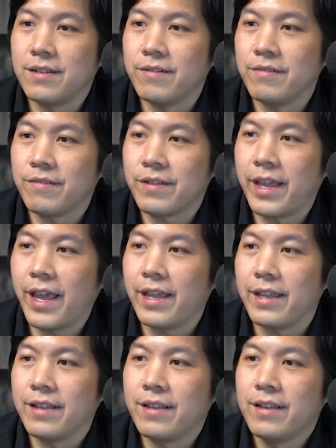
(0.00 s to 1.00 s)

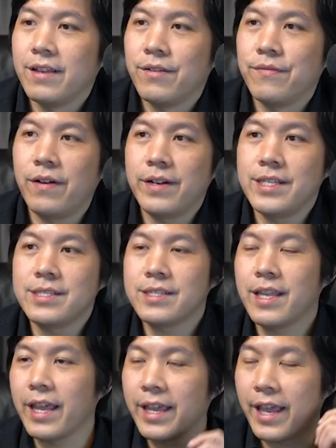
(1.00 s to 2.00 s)
Okay. For this
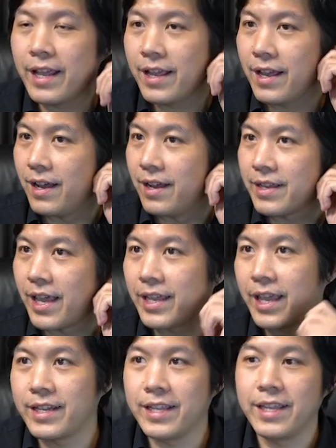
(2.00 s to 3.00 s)

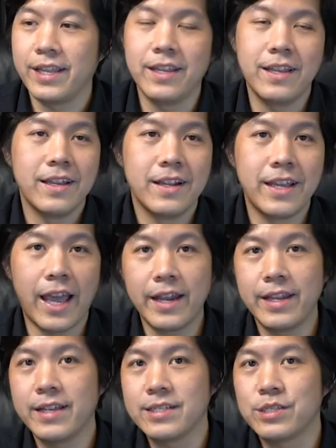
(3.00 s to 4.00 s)
Kkt, the
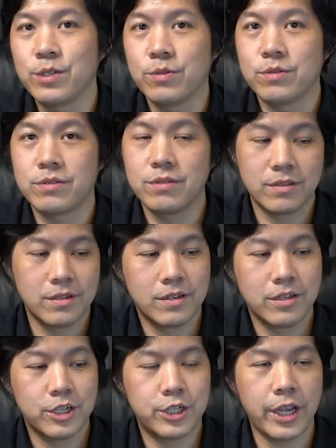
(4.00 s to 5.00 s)
idea is to
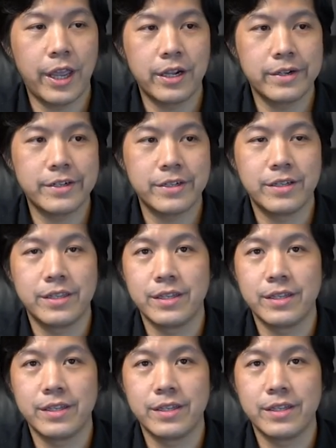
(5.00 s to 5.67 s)
change